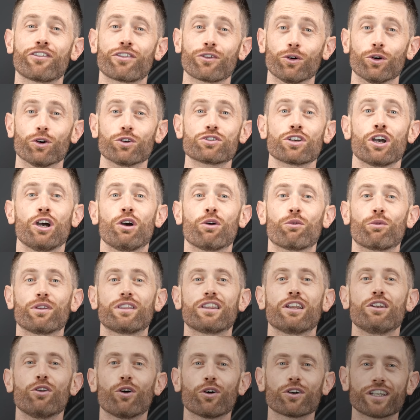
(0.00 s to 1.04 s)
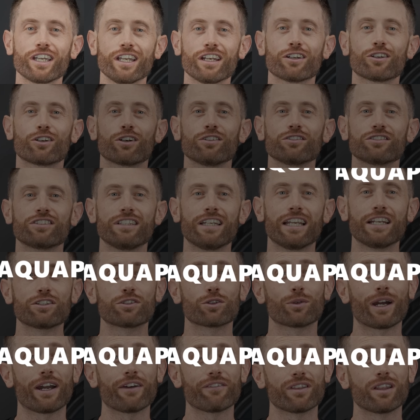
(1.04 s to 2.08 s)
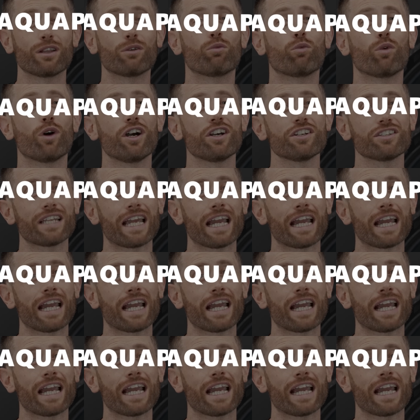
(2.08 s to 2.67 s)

thoughts, with the Nokian and Continental having the worst